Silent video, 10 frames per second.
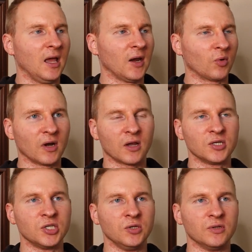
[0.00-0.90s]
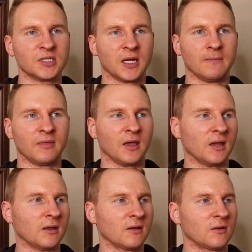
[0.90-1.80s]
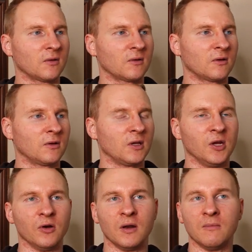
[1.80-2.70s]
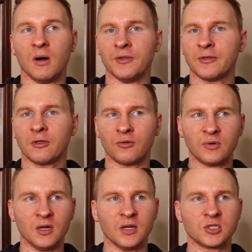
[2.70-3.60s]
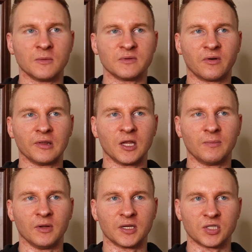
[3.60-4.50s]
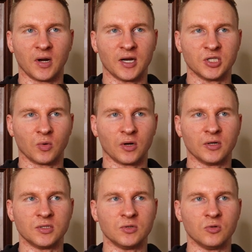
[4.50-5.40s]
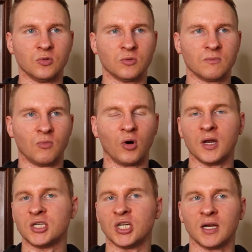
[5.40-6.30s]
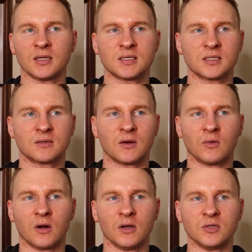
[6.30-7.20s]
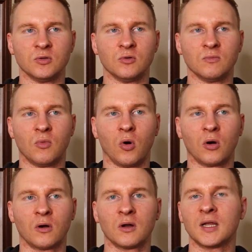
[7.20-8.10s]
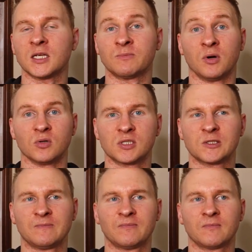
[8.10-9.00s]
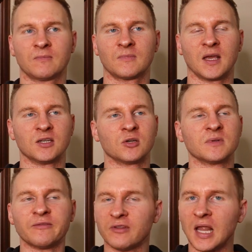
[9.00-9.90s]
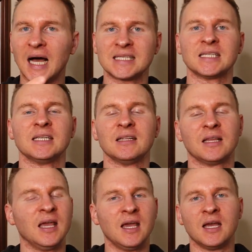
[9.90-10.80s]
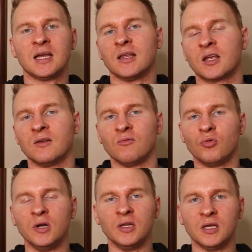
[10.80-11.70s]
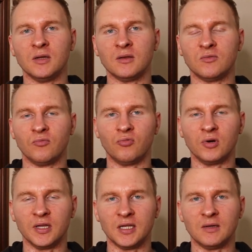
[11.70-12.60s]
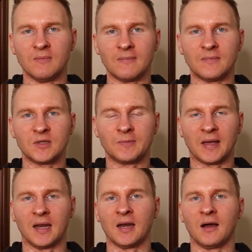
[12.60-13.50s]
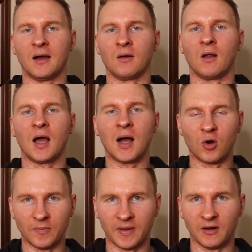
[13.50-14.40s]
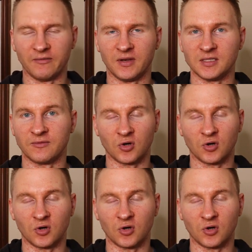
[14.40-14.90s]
And we're going to continue the same thing here in month 3 in terms of our link building strategy. We're going to do more niche edits, and we're going to do more guest posts. And in terms of velocity, it can really, really depend on how competitive it is.